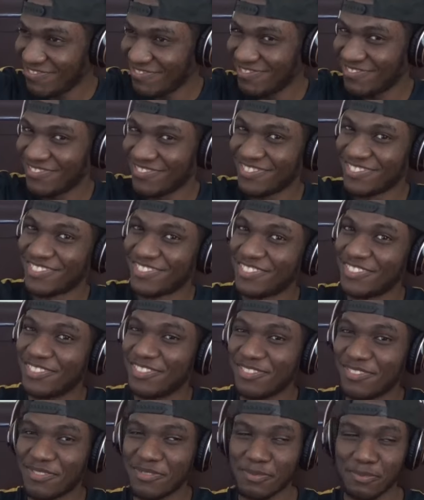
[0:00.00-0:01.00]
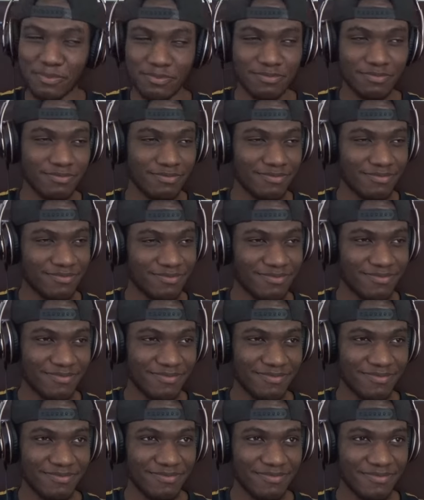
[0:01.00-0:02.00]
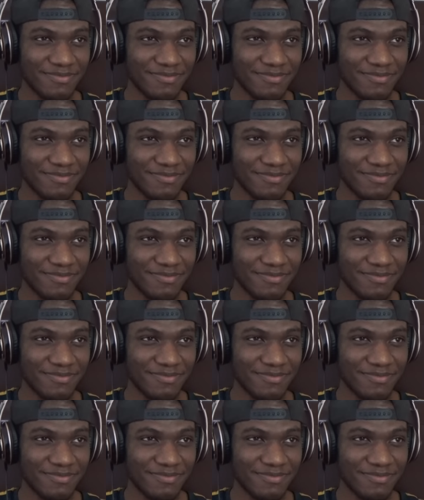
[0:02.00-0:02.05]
I got, I got react me too.